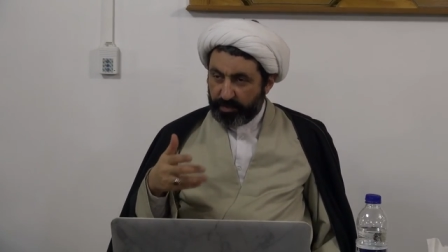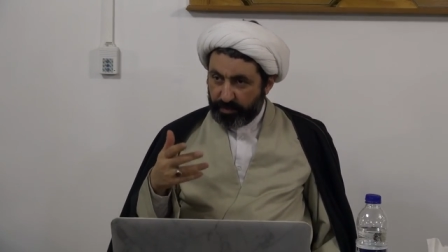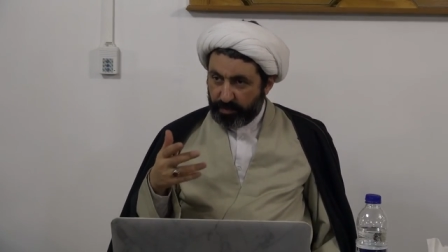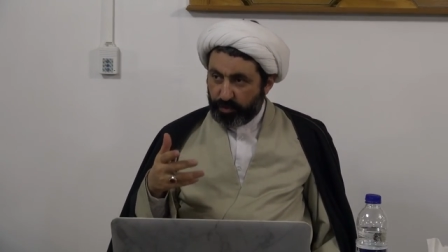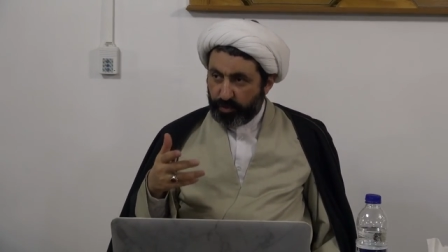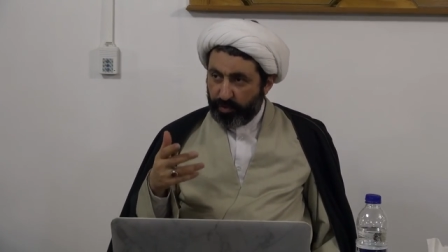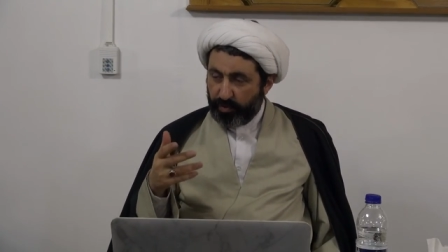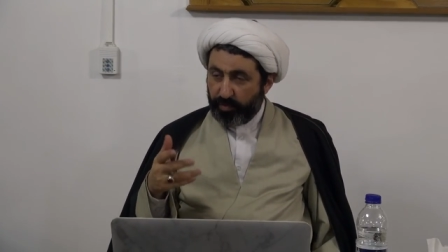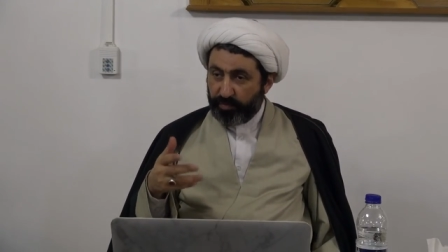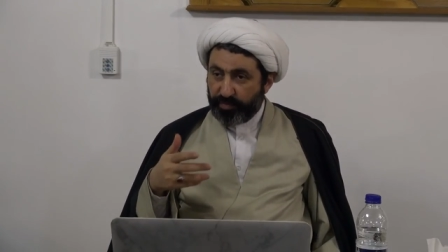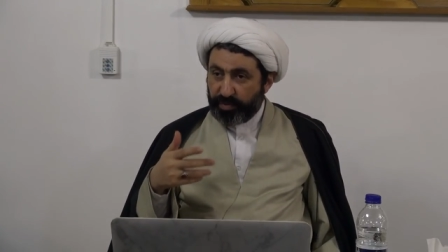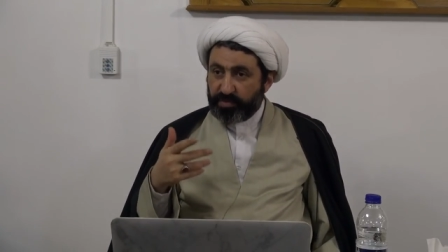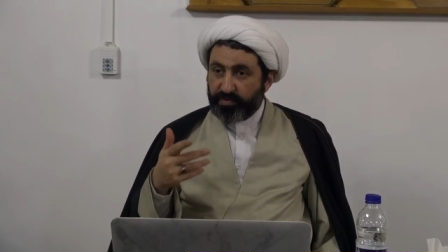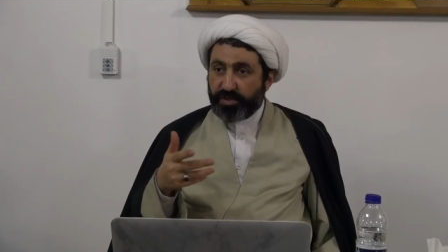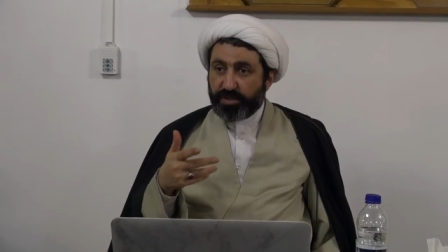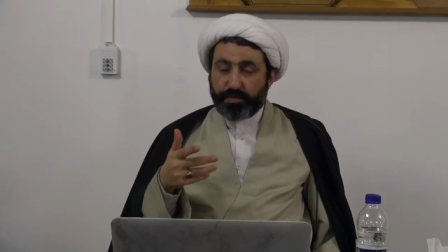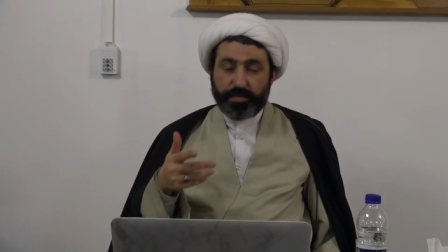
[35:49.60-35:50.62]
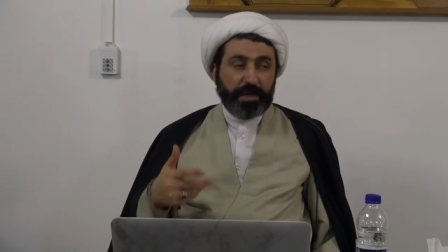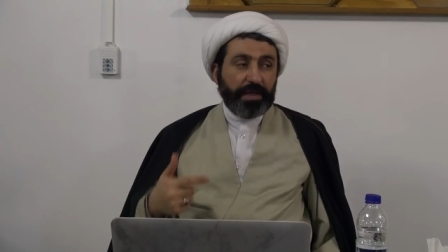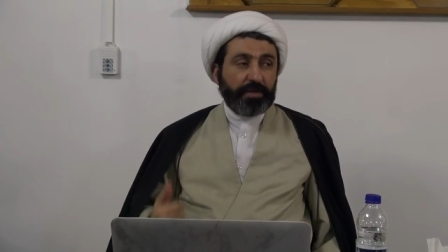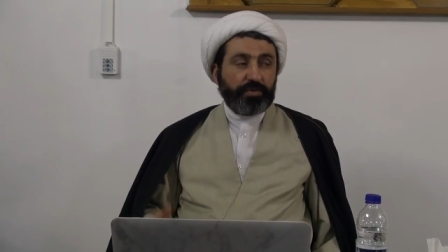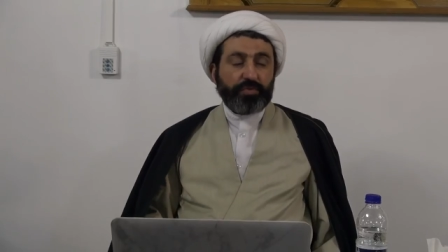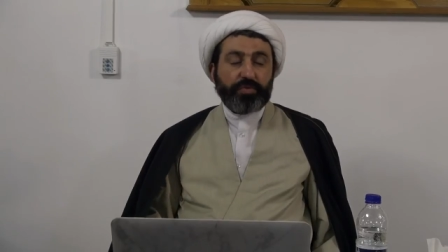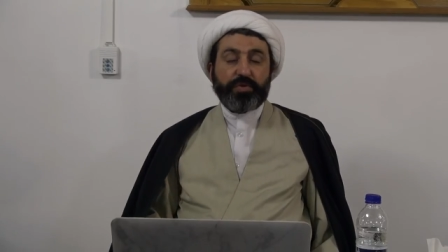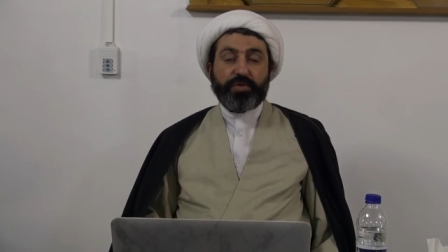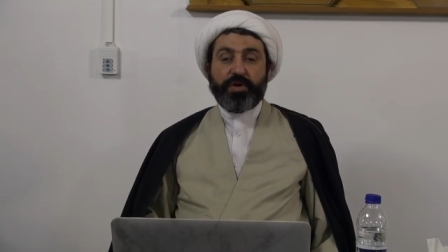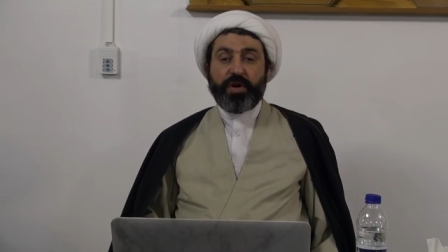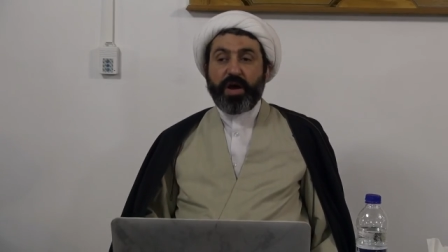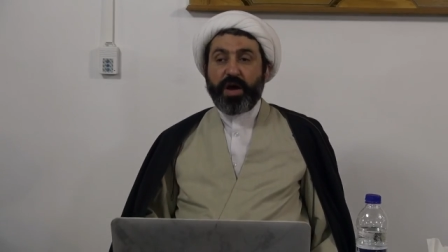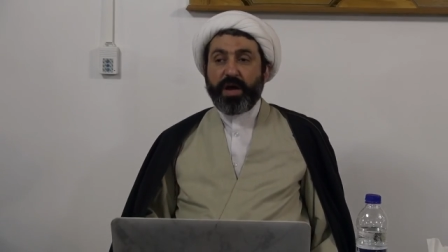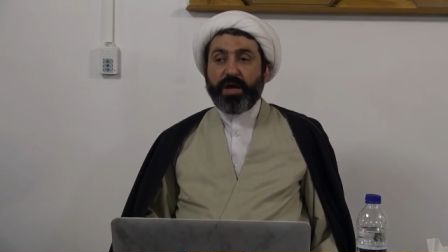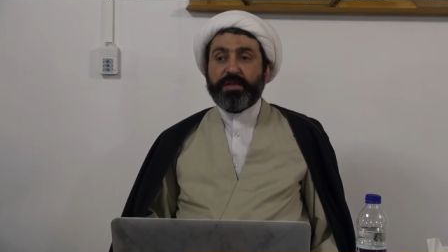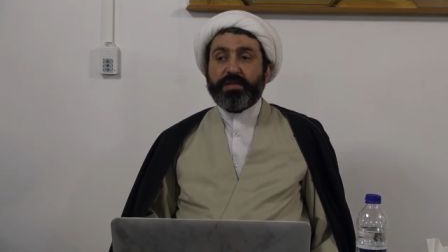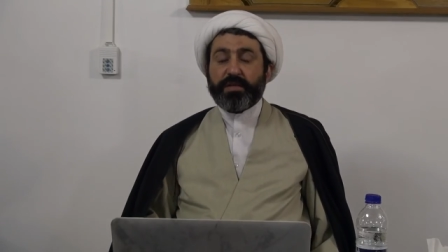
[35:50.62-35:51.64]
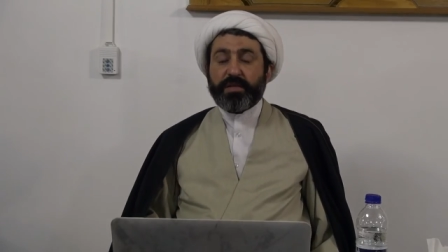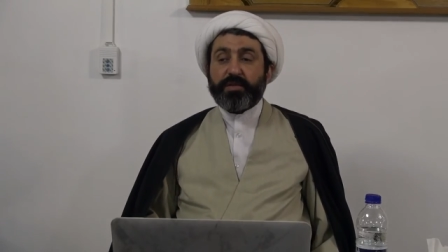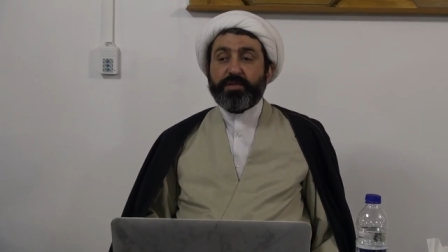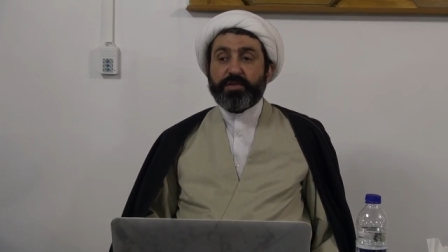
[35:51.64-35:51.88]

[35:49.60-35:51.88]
So with respect to God,